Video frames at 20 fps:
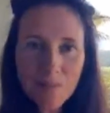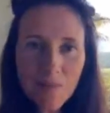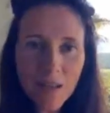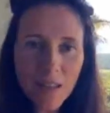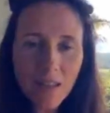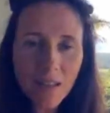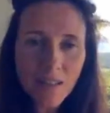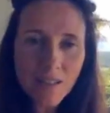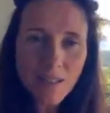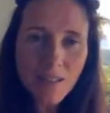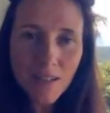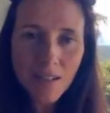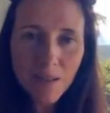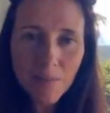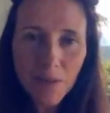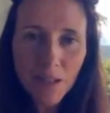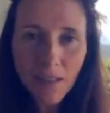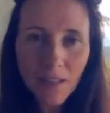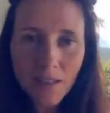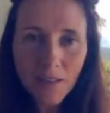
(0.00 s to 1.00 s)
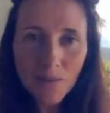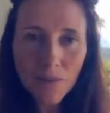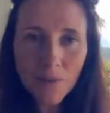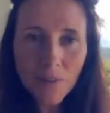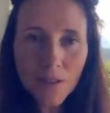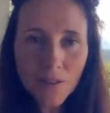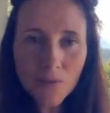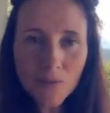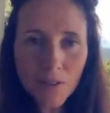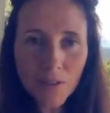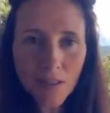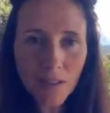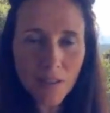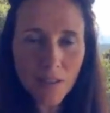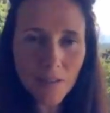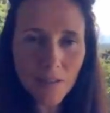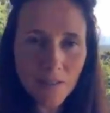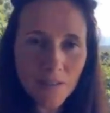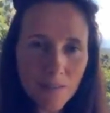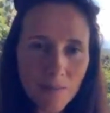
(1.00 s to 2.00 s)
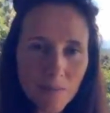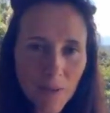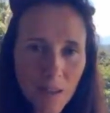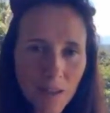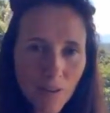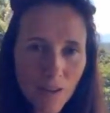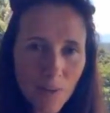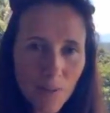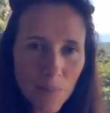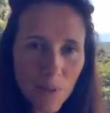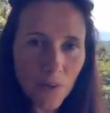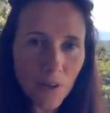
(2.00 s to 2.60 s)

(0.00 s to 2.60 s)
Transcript: and share my little world with you, my great big